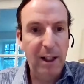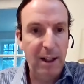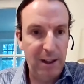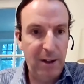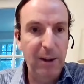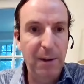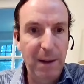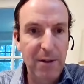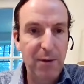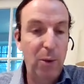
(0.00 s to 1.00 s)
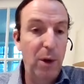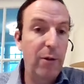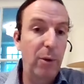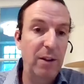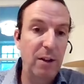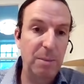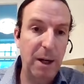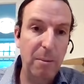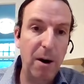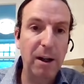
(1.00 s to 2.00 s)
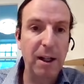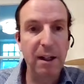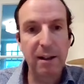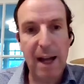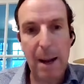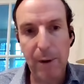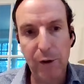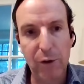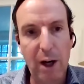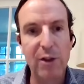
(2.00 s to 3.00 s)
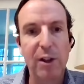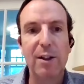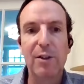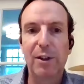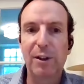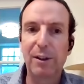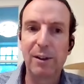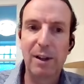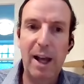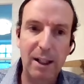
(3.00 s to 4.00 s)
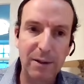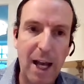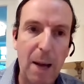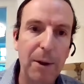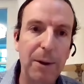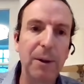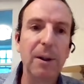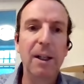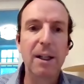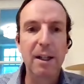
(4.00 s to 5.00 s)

Like I said earlier, that for whatever reasons, bear market, capital structure concerns, lack of capital,